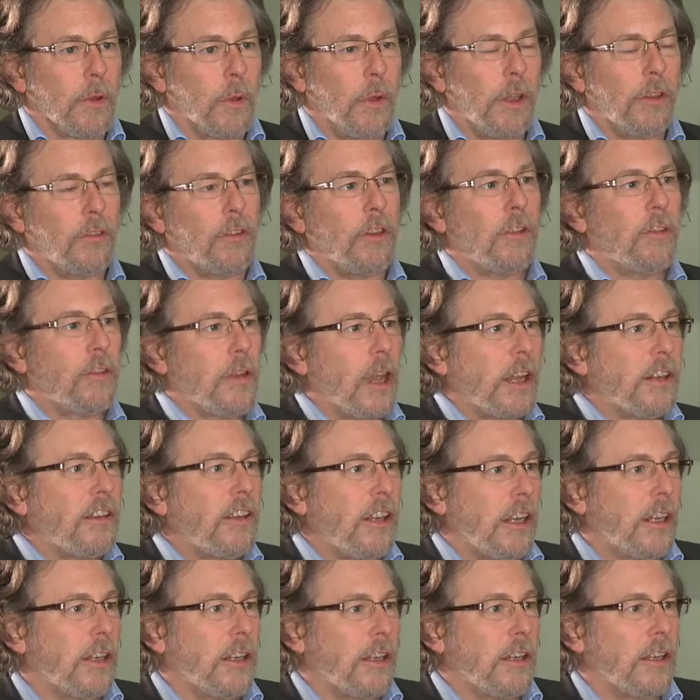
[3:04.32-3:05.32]
he sees
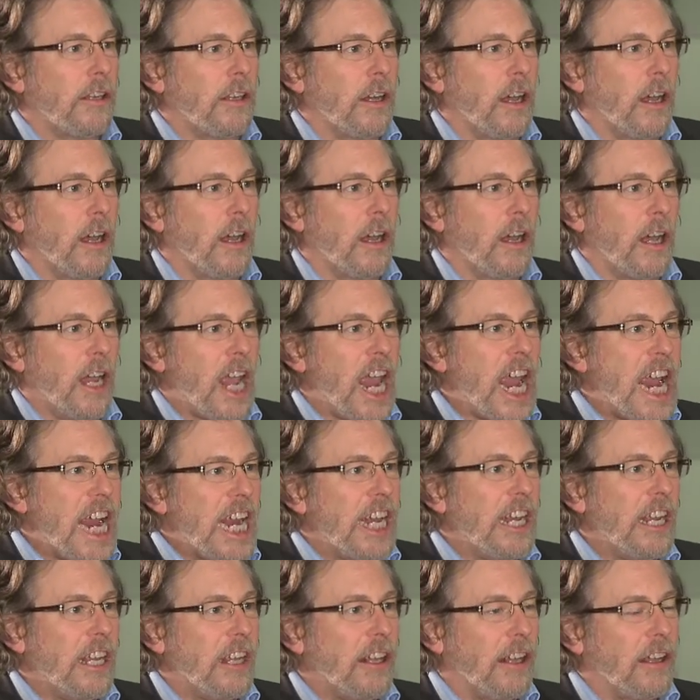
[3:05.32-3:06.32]

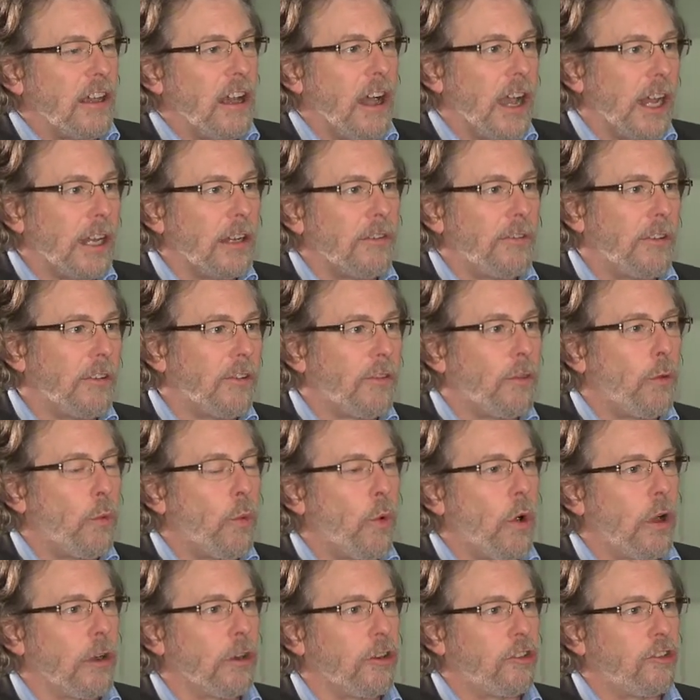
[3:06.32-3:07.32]
1980 kind of as the
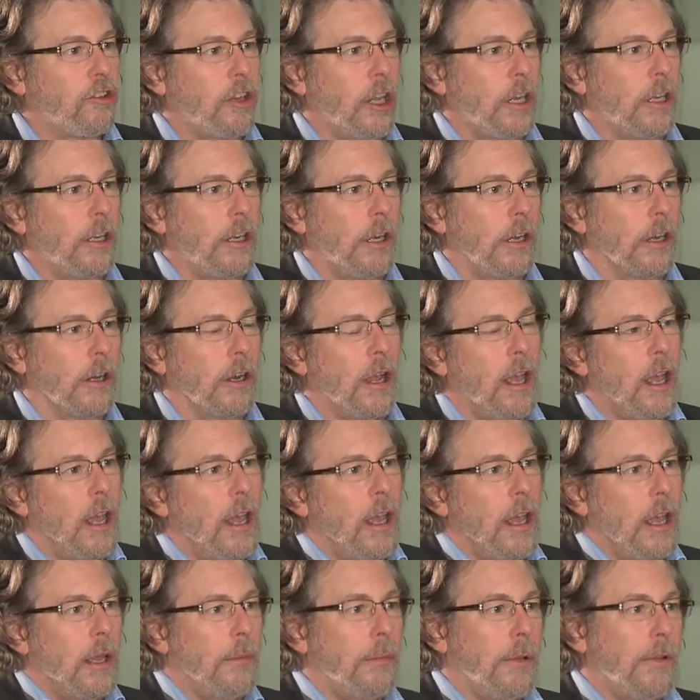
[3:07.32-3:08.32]
watershed year,
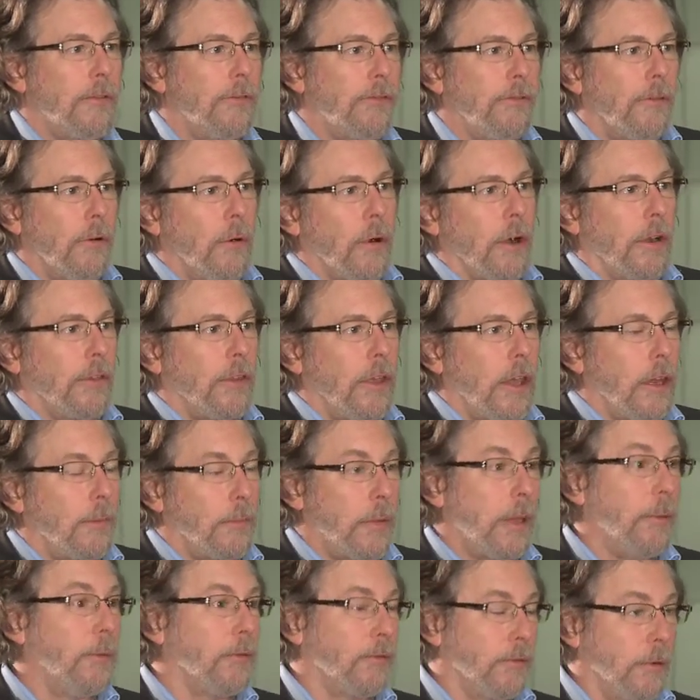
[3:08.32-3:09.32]
and before then,
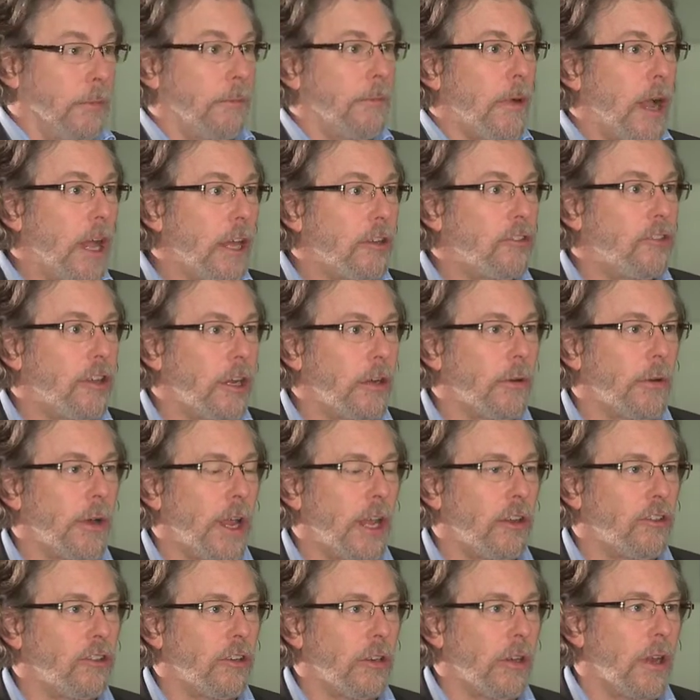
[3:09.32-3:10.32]
people from my
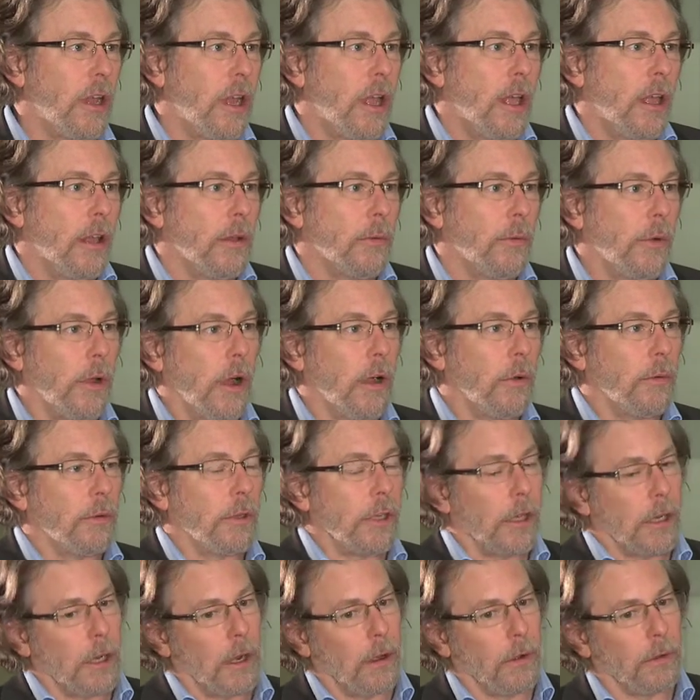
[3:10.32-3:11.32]
generation, well,
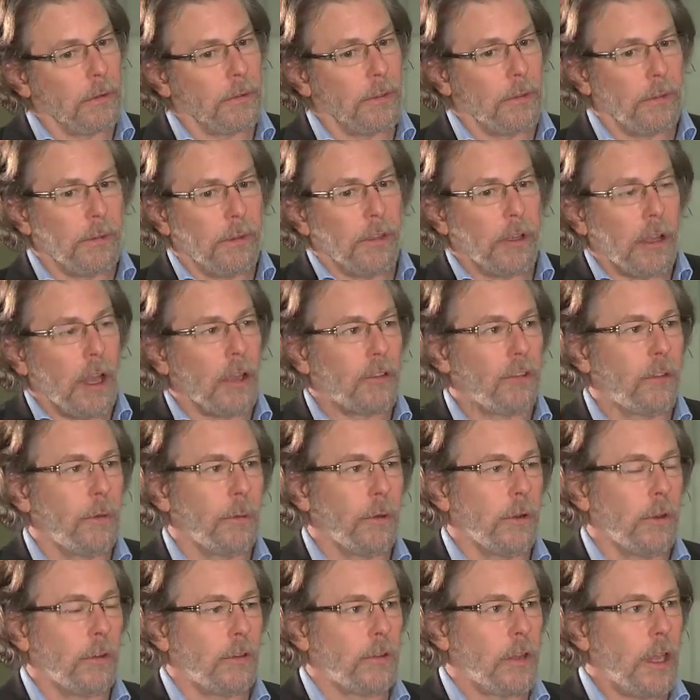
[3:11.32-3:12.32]
the
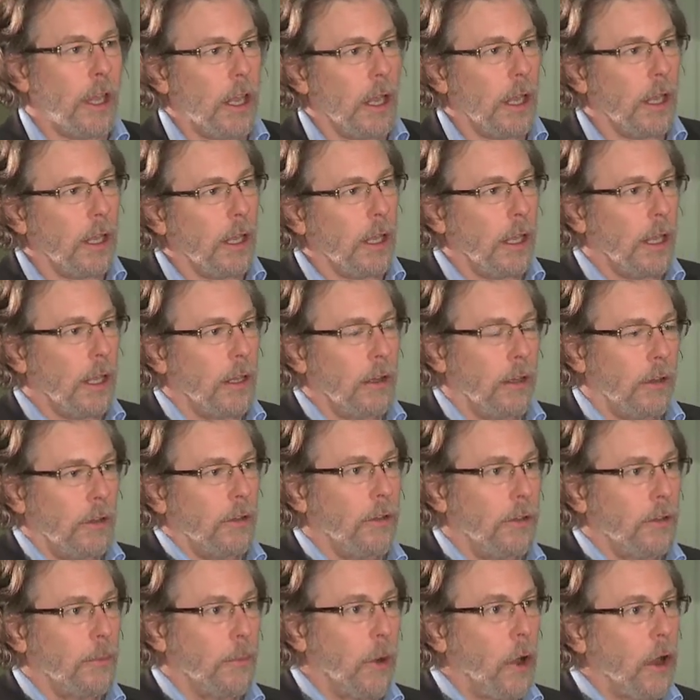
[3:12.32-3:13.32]
customer is king
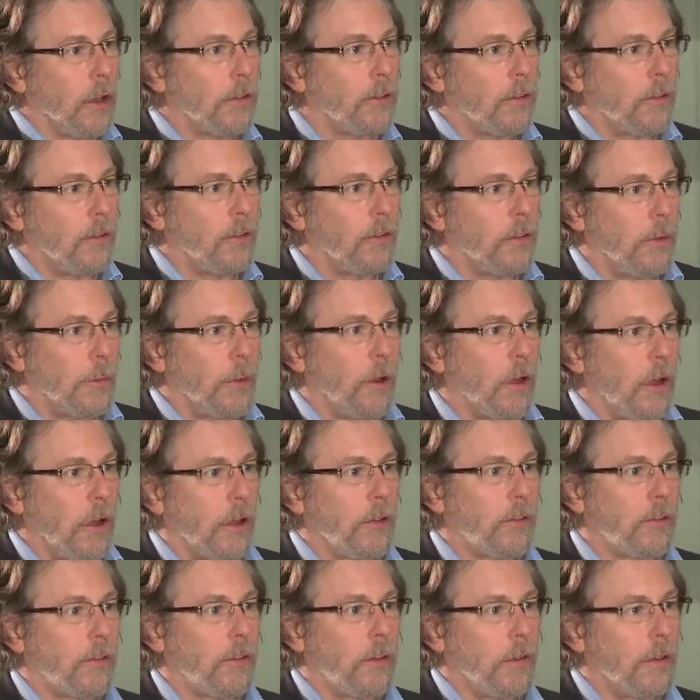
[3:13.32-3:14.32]
and the boss is the
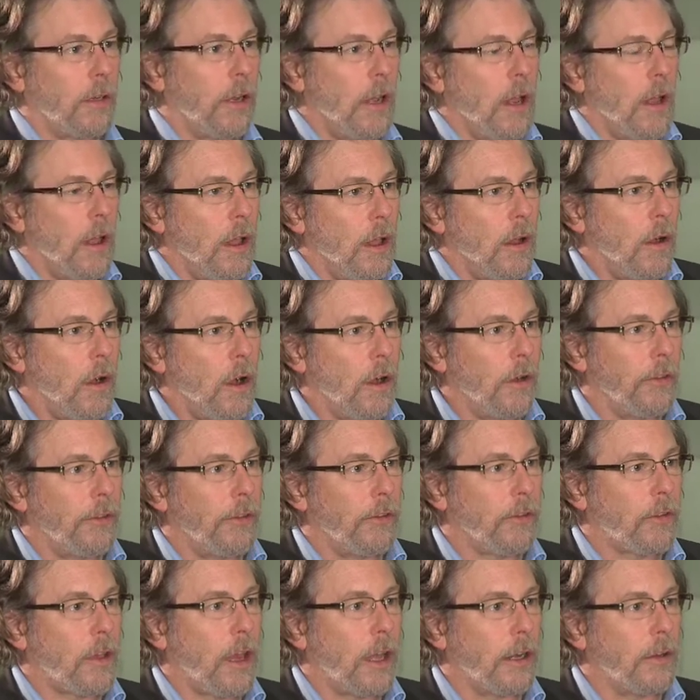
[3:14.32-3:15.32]
boss and all
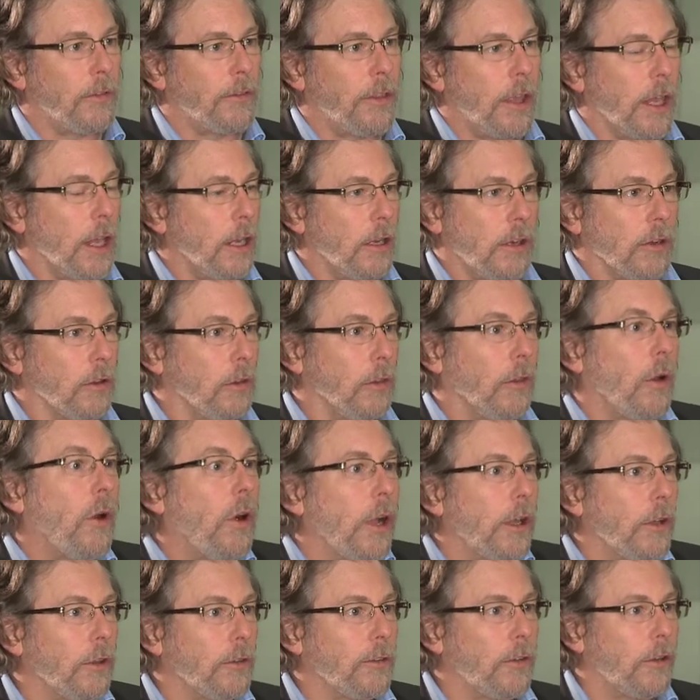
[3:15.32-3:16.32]
this kind of thing, and you're
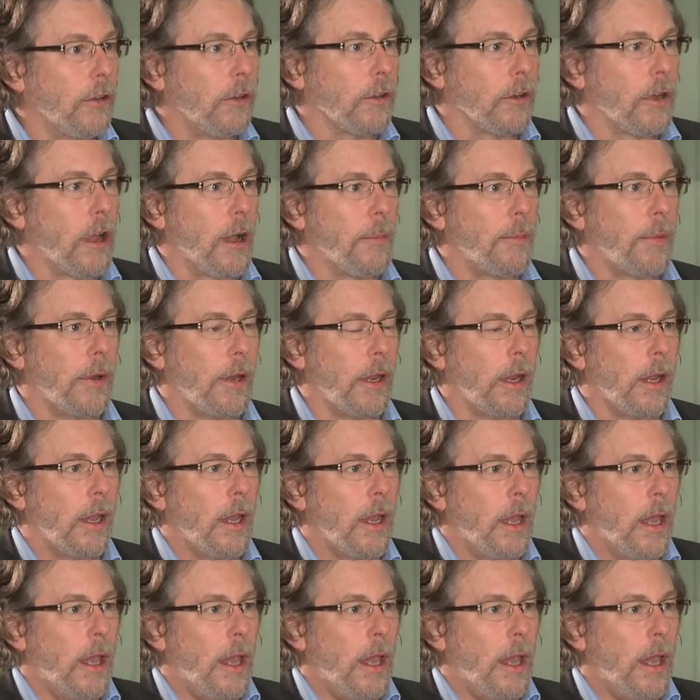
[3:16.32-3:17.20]
loyal to your company.